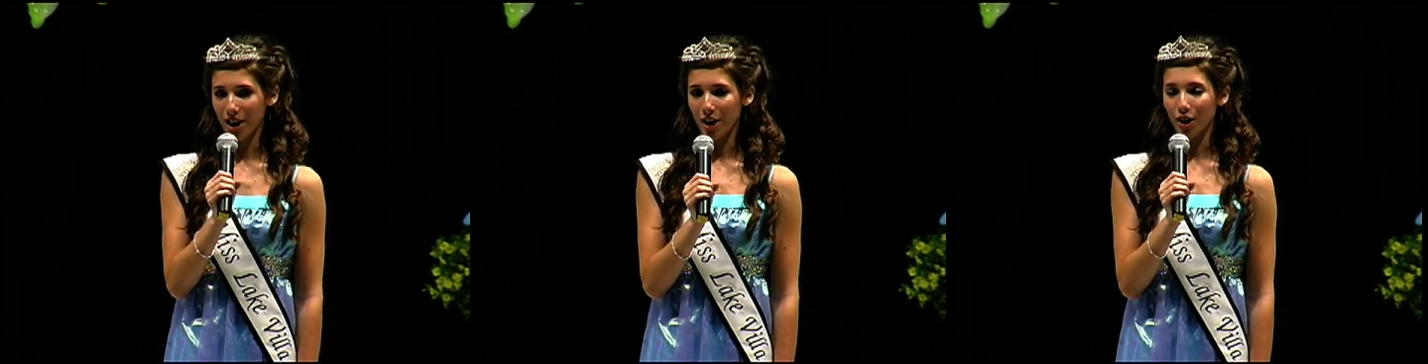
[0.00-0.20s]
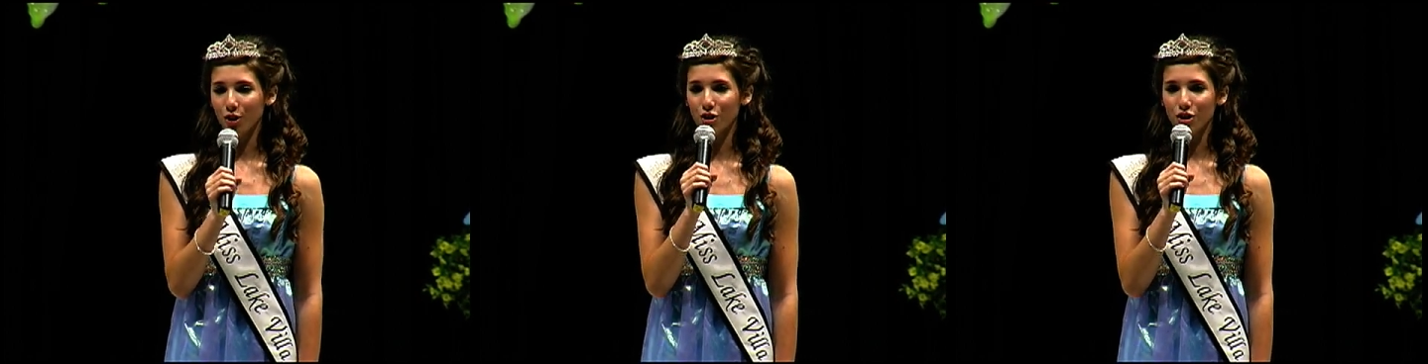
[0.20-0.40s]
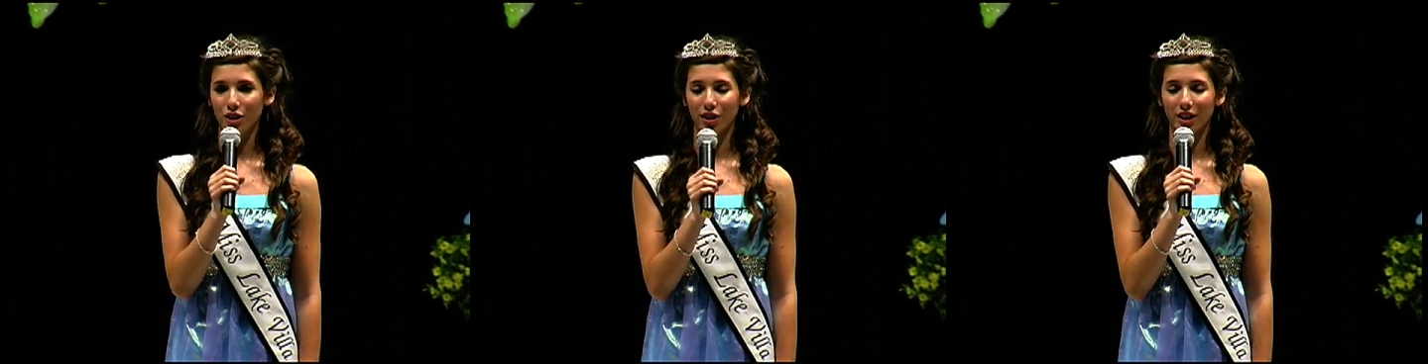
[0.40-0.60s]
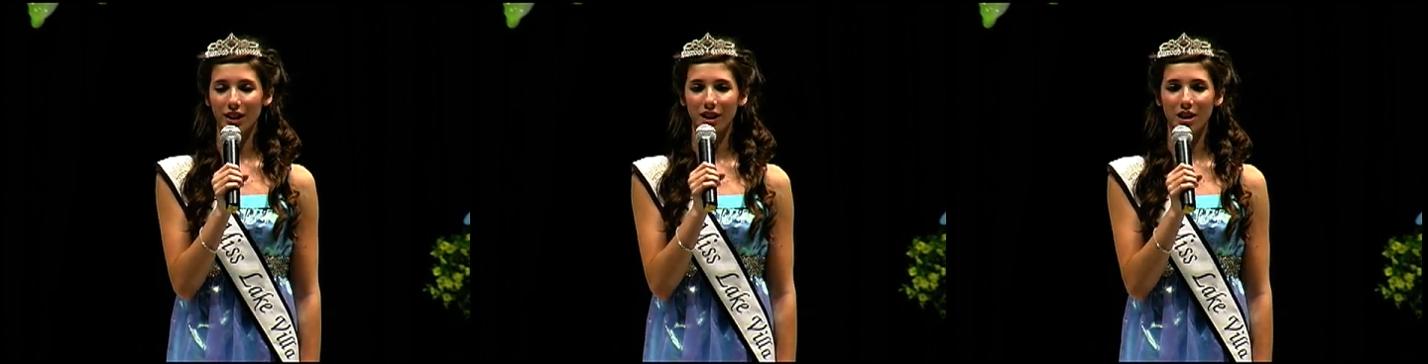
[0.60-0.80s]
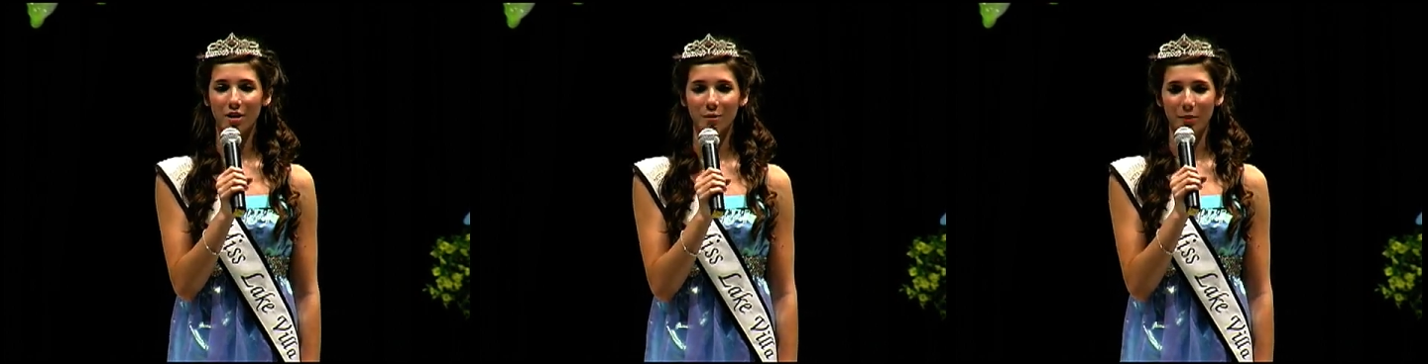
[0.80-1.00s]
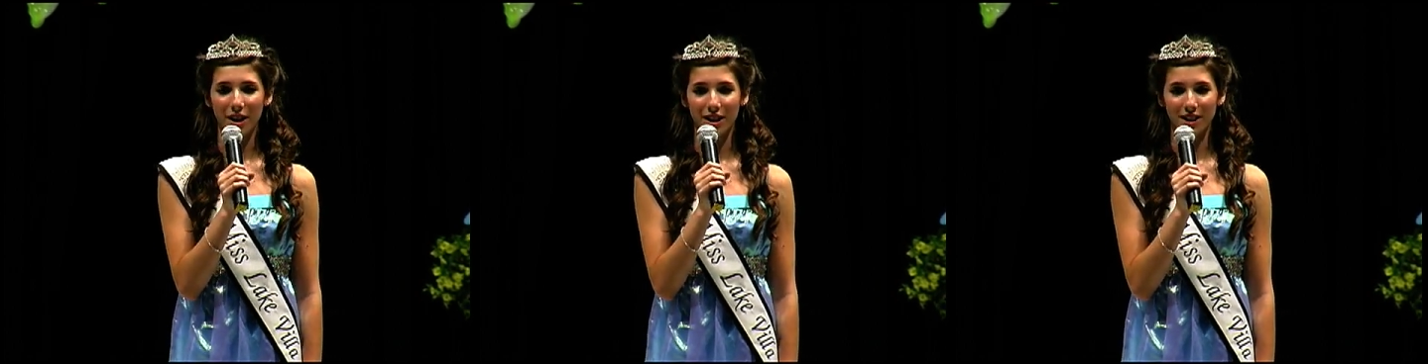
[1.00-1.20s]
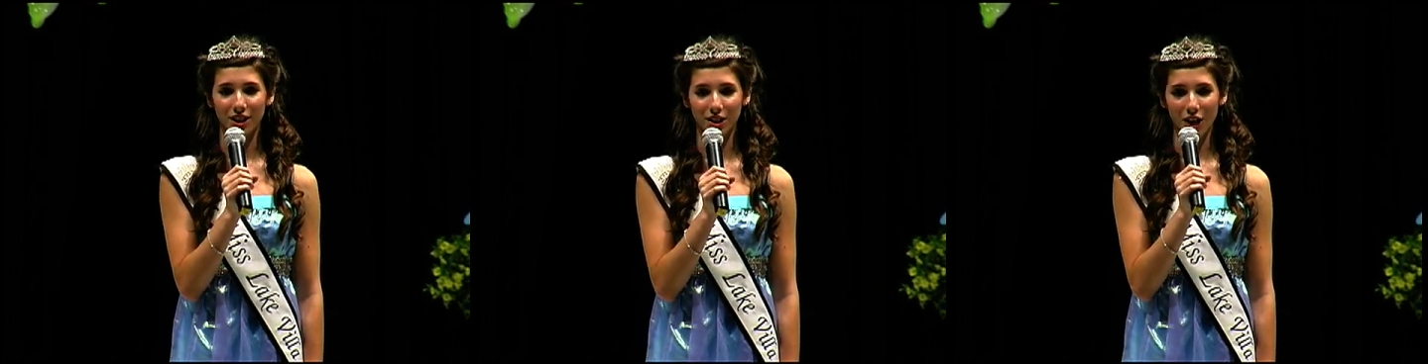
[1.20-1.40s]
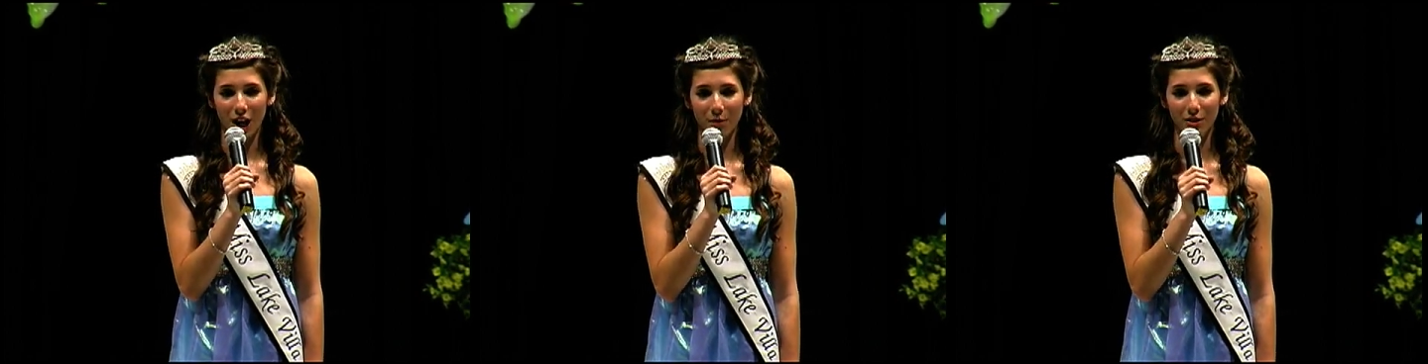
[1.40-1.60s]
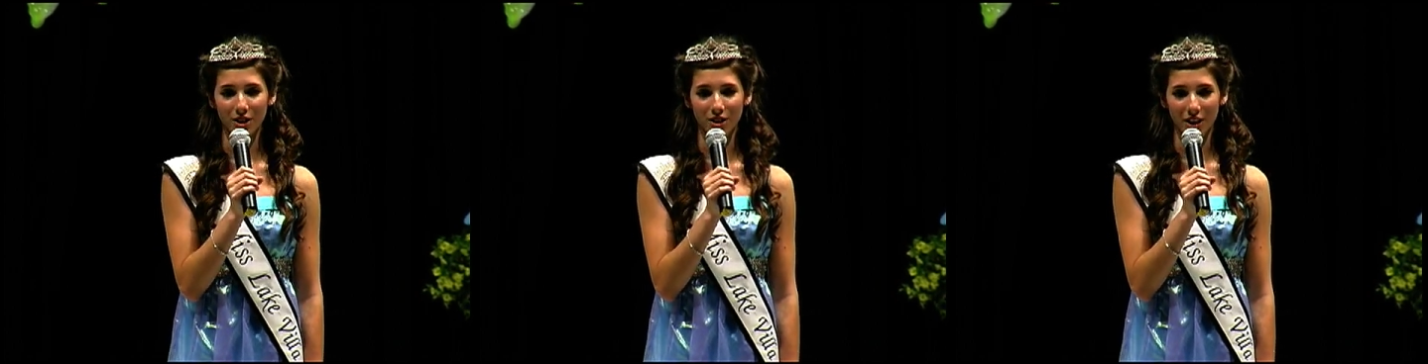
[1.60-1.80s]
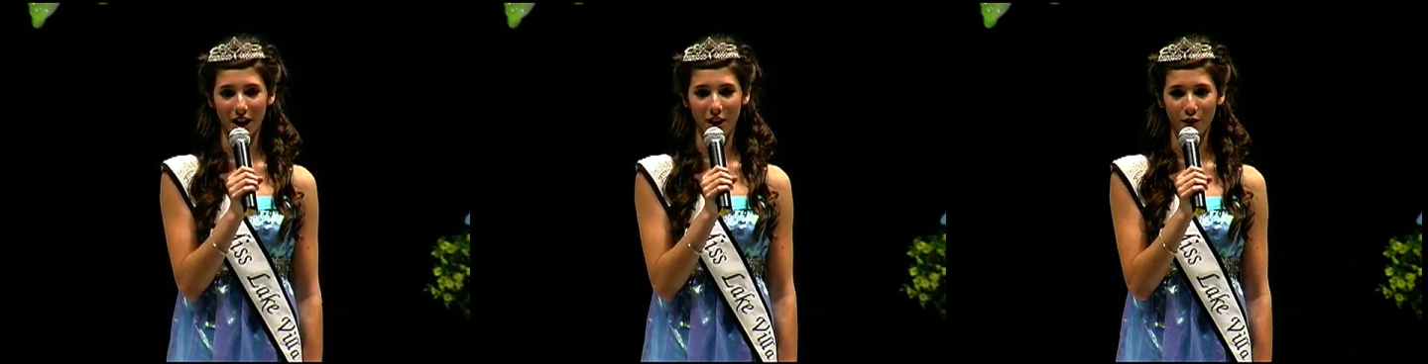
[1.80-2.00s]
You surely did an amazing job
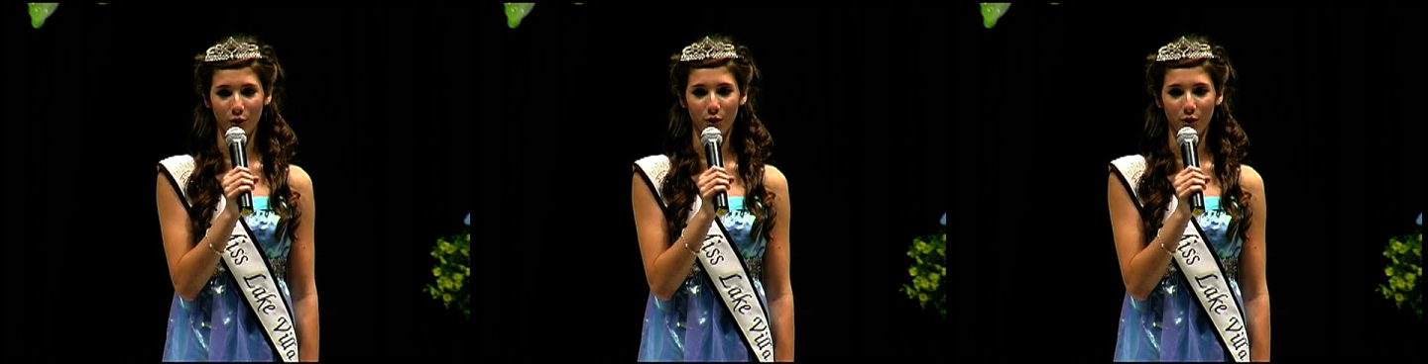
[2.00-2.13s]
yourself